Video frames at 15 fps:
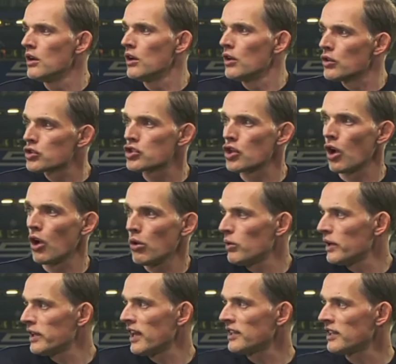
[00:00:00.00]
so,
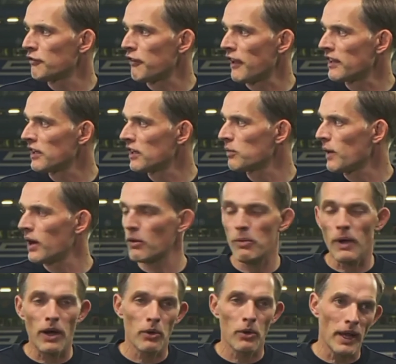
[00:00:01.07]
and they defended very,
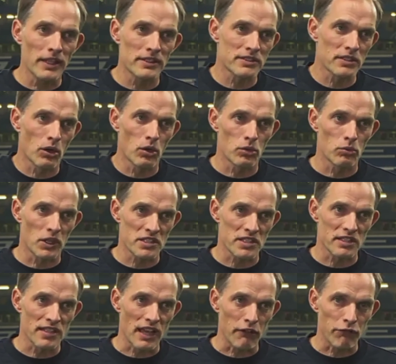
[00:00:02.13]
very well. So it was a
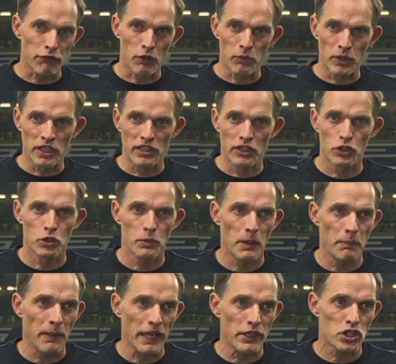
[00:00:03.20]
tough one. We needed to be
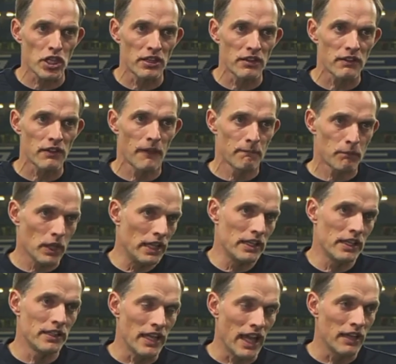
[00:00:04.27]
patient. And
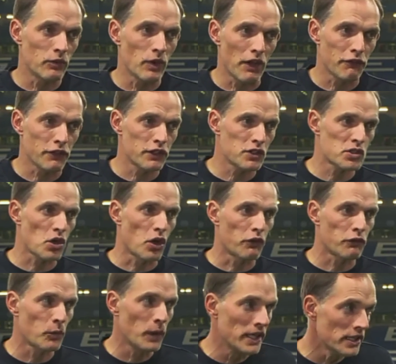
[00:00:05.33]
in the end, we have a
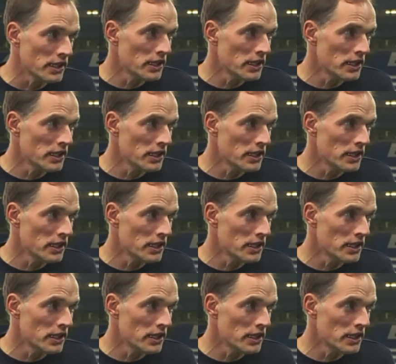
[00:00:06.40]
deserved win.